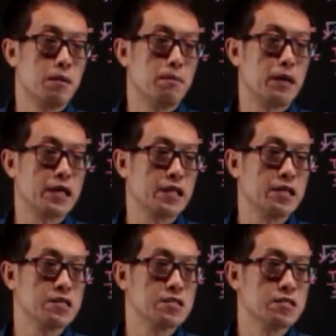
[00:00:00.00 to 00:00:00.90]

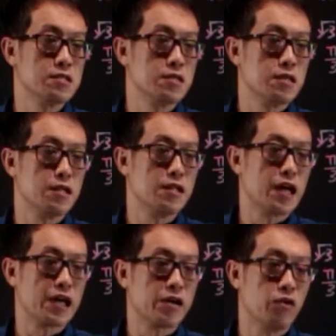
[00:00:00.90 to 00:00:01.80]
minus
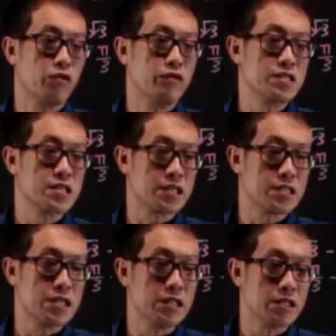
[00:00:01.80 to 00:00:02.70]
9 over
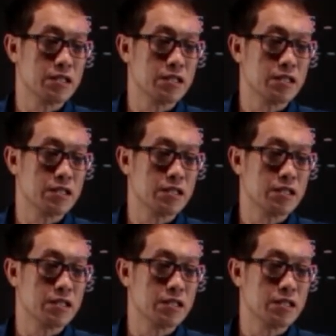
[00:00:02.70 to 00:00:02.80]
16.